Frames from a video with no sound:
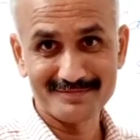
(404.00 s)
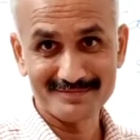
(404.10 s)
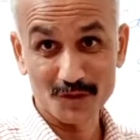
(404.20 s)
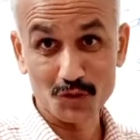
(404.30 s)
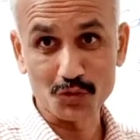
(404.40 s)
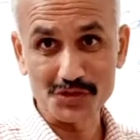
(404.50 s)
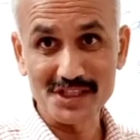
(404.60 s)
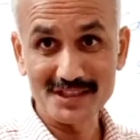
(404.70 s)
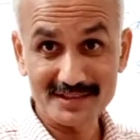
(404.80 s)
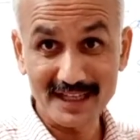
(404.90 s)
So
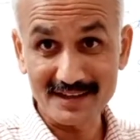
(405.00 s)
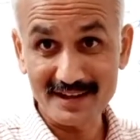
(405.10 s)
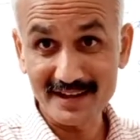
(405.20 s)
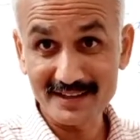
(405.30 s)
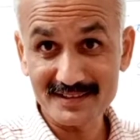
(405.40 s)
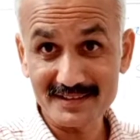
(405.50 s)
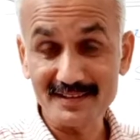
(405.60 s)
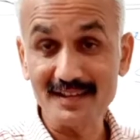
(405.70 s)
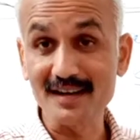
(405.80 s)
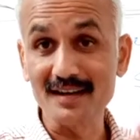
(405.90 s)
she is addressing
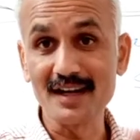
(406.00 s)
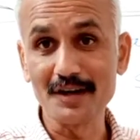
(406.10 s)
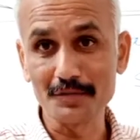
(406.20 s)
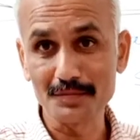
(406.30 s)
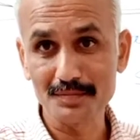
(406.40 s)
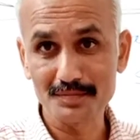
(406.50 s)
her love.